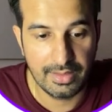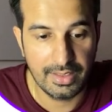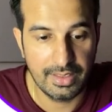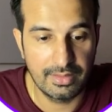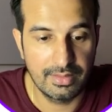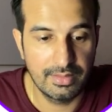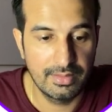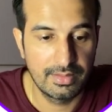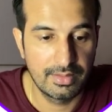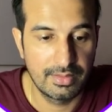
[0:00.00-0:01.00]
in the
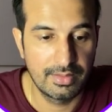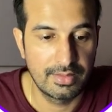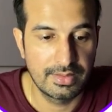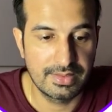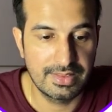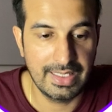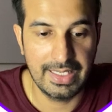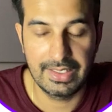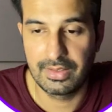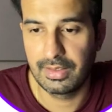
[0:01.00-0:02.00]

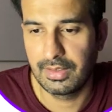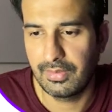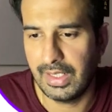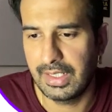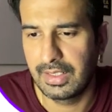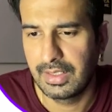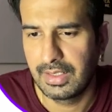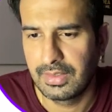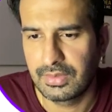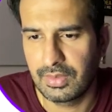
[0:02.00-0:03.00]
state, right?
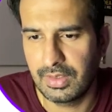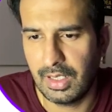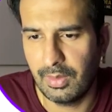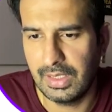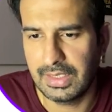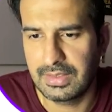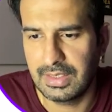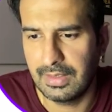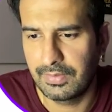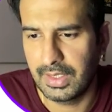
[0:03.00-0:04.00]
So now let's
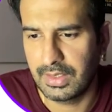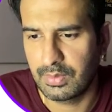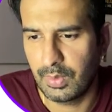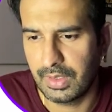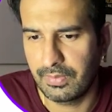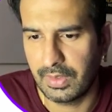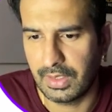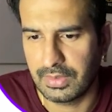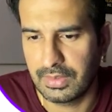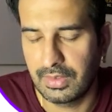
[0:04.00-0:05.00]
see if things work for
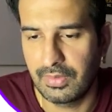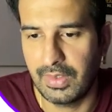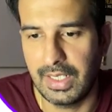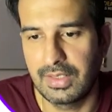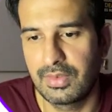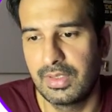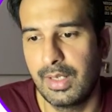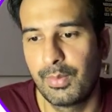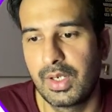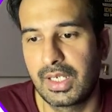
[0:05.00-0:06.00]
us, right? So they
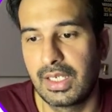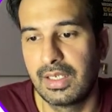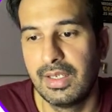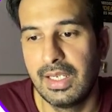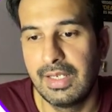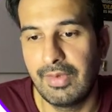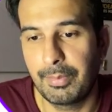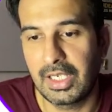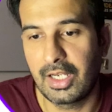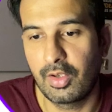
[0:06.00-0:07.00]
are working. If I'm
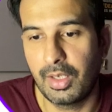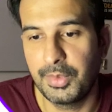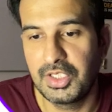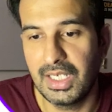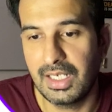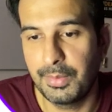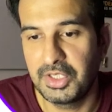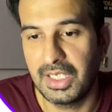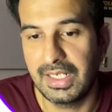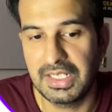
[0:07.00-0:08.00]
clicking on Abhishek,
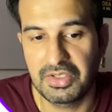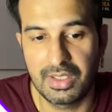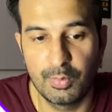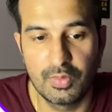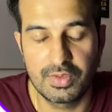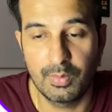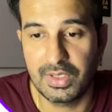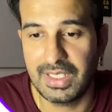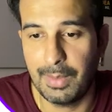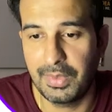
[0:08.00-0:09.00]
Abhishek gets removed. So
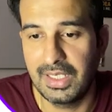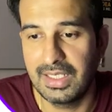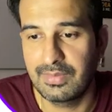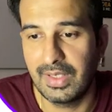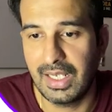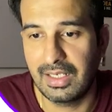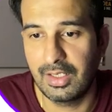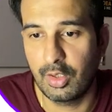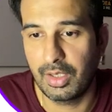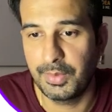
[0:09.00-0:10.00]
what's happening is when I
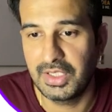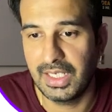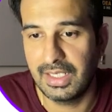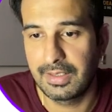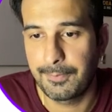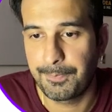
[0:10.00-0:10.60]
click on Abhishek,